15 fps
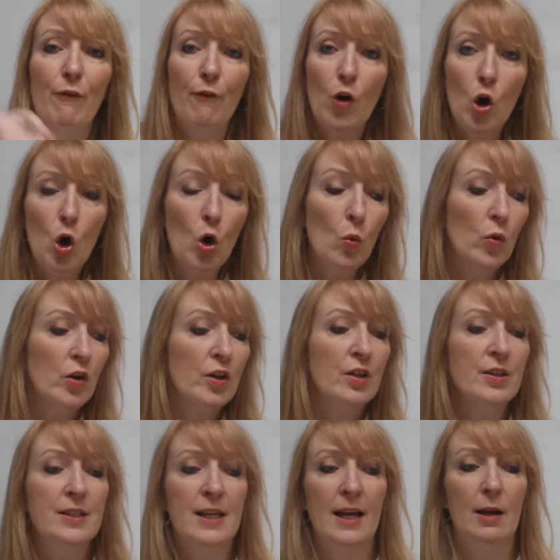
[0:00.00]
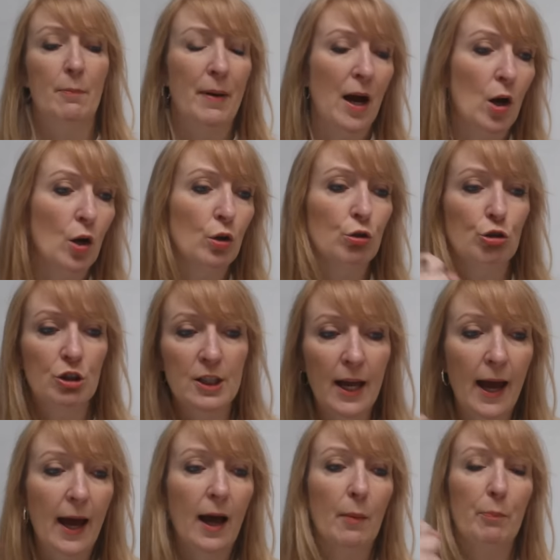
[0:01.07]
forwards and about,
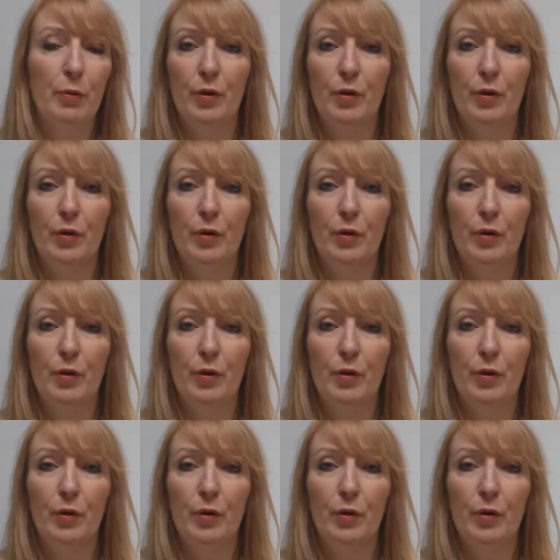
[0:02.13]
yeah,